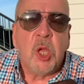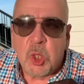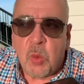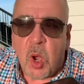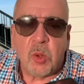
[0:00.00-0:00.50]

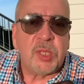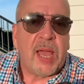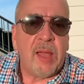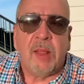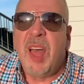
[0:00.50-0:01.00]
to a
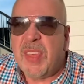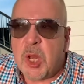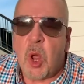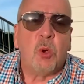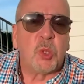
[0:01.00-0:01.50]
hotel that
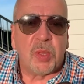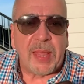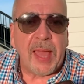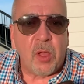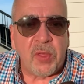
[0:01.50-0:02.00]
knows what
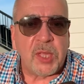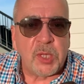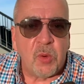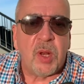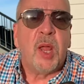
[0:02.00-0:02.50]
the hell they're
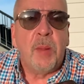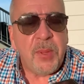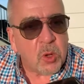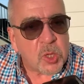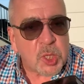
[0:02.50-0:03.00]
doing,
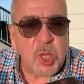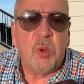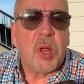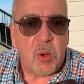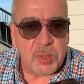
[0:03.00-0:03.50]
because
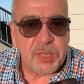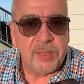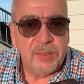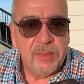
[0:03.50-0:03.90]
you don't.